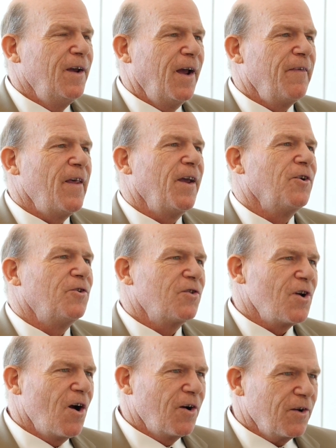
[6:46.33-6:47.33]
and they could
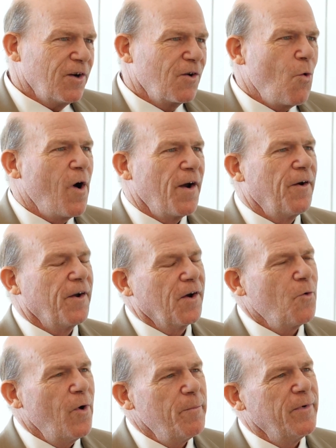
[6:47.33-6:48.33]
start acquiring
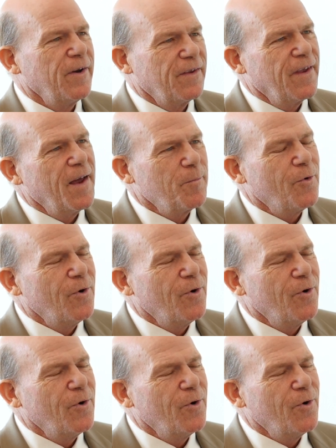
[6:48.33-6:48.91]
equipment at that